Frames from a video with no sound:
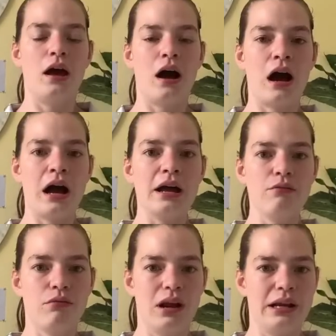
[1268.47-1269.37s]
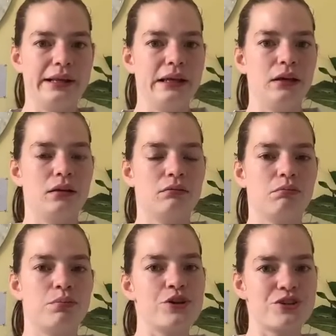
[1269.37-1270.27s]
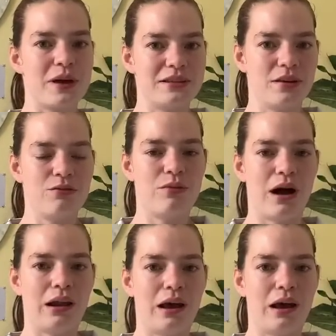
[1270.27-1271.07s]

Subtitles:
I really pushed myself while